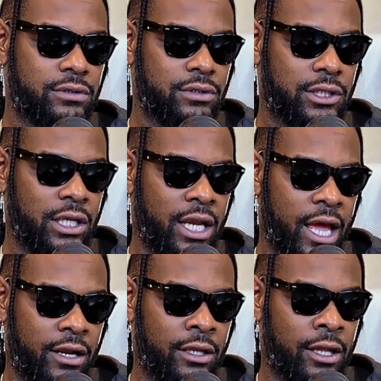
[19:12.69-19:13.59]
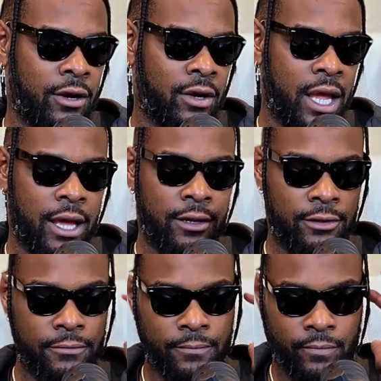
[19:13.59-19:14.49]
That's and I had to learn how to
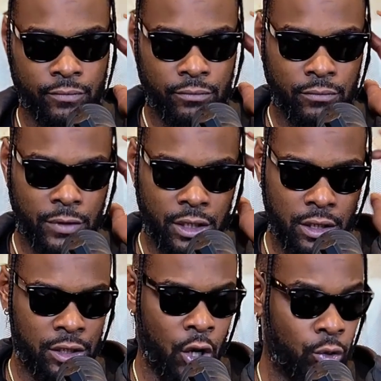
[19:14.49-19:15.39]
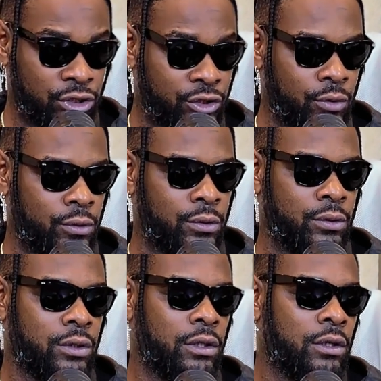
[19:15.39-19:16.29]
go to school
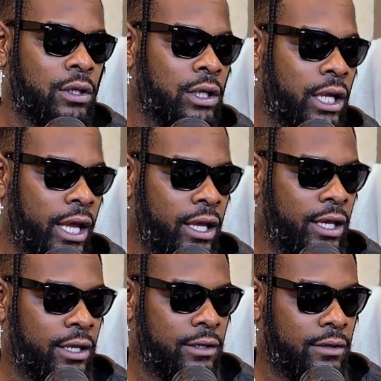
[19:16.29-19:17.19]
and